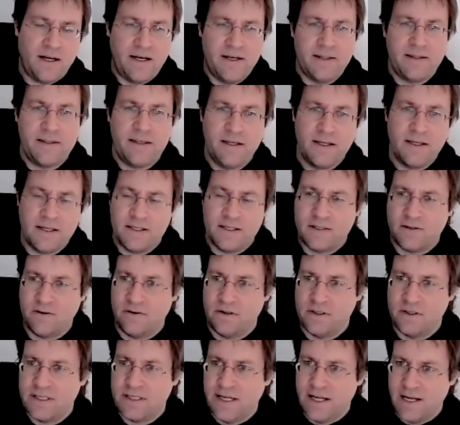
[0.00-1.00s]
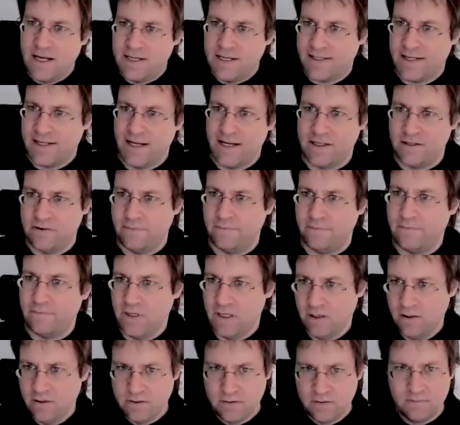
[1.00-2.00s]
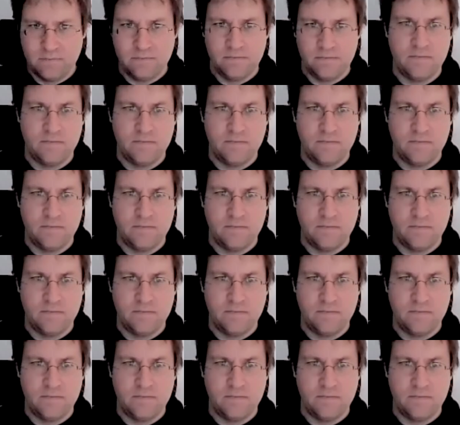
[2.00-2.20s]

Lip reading: I think, is on CLS as a field.